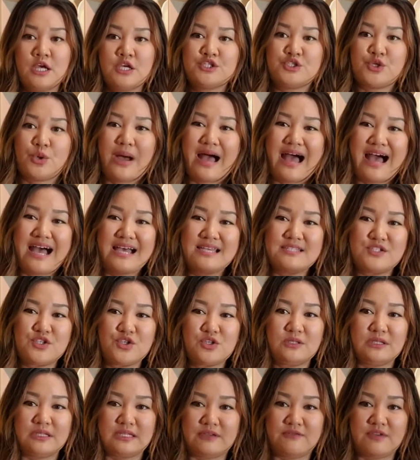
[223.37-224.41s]
So as
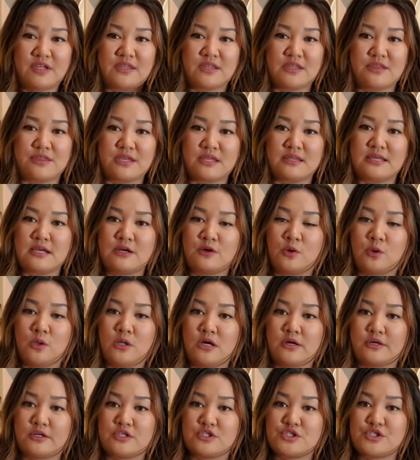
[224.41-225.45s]
you're leaving the thing that no
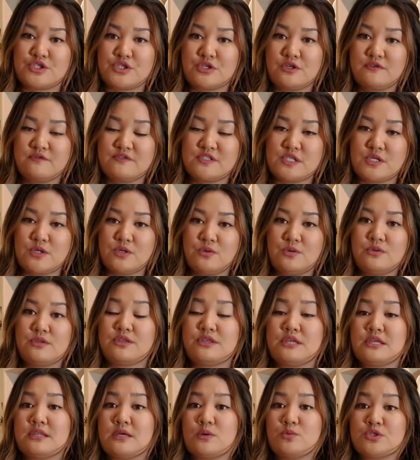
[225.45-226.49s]
longer serves you, the
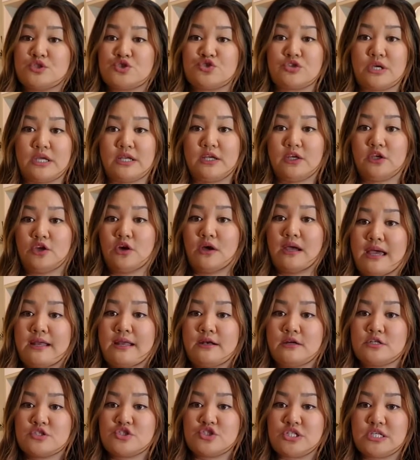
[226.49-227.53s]
thing that was draining your
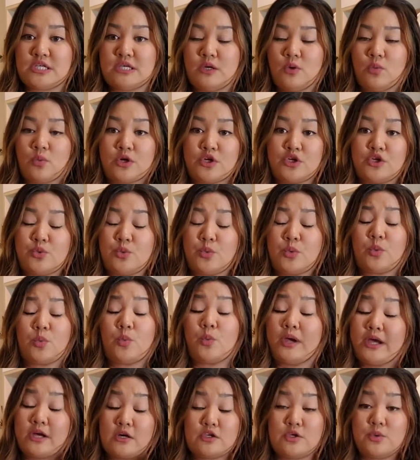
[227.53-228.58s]
energy, where you
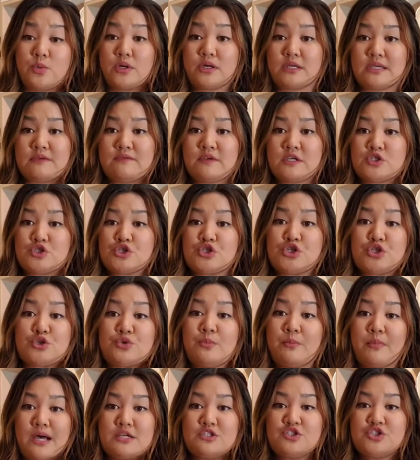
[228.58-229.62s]
where you were giving too
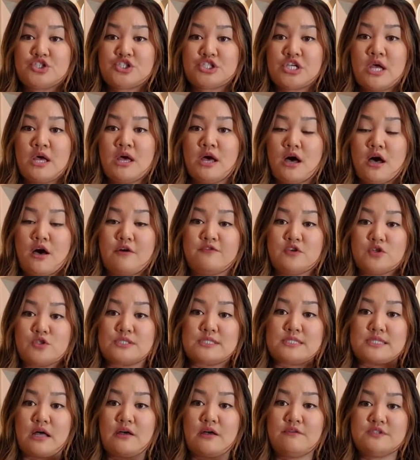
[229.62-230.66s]
much of
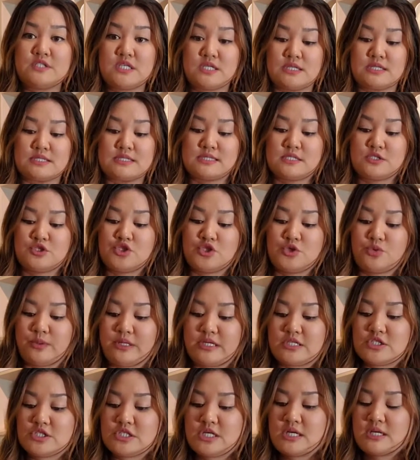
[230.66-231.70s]
yourself to this
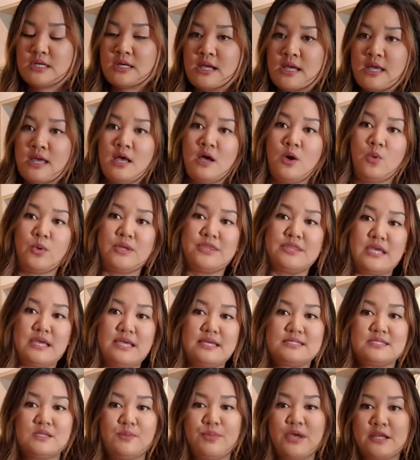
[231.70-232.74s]
situation, with the
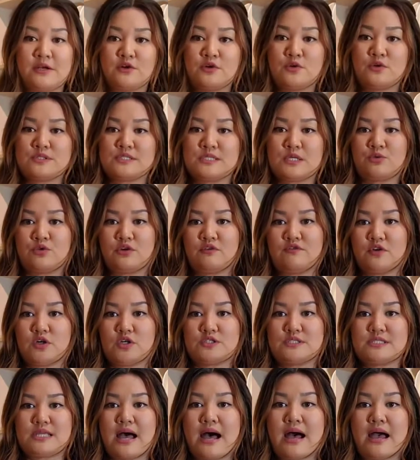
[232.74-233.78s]
Ace of Pentacles in
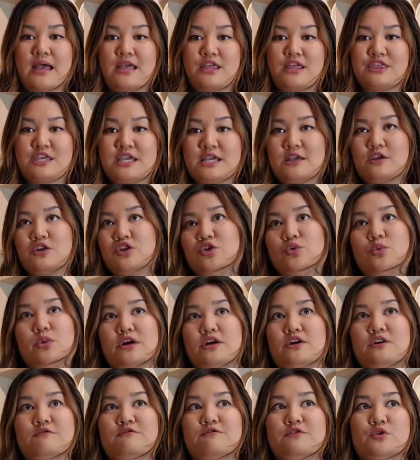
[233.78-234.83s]
reverse, I think you are
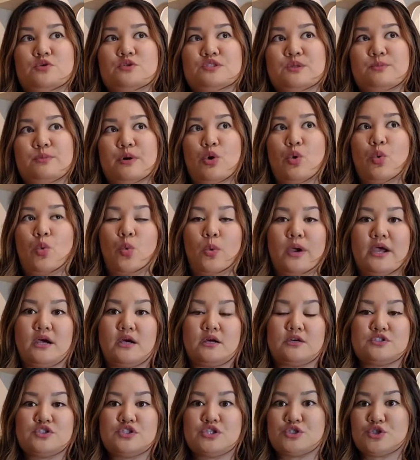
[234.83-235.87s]
confused about
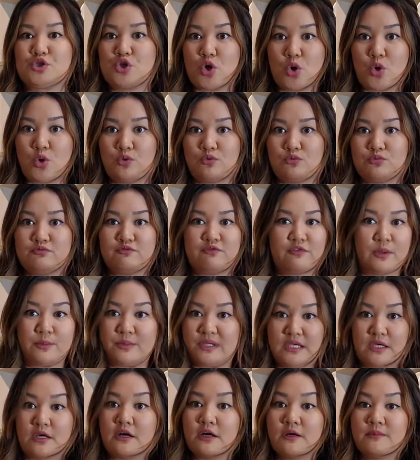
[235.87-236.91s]
where to go from
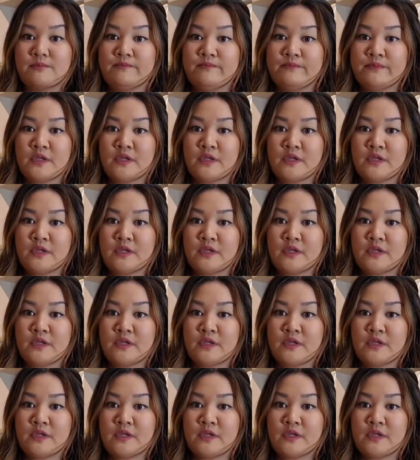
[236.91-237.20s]
here.